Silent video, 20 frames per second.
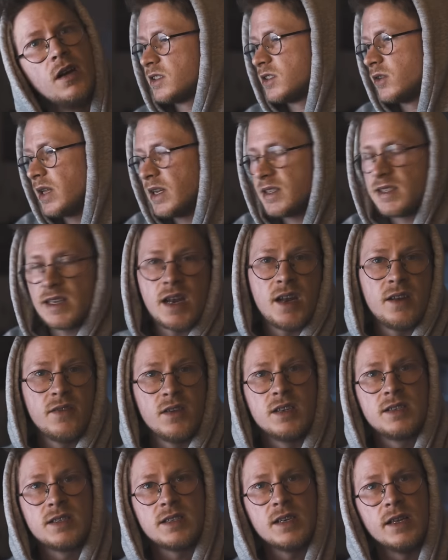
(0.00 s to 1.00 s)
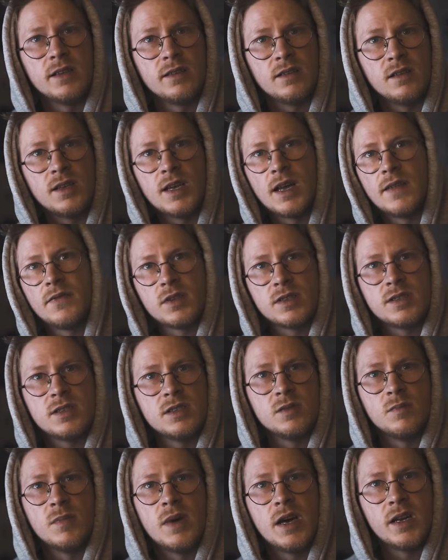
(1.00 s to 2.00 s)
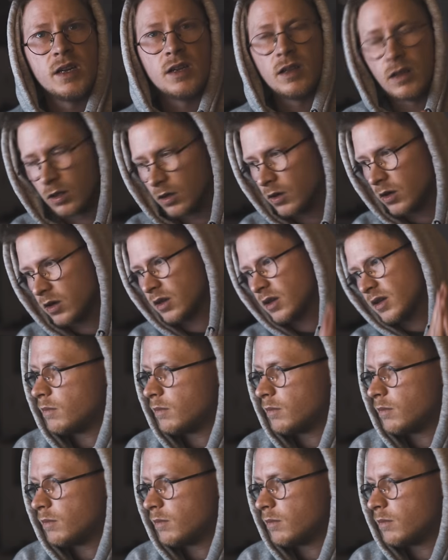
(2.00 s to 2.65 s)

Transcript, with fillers: so let's edit this and get the cinematic look.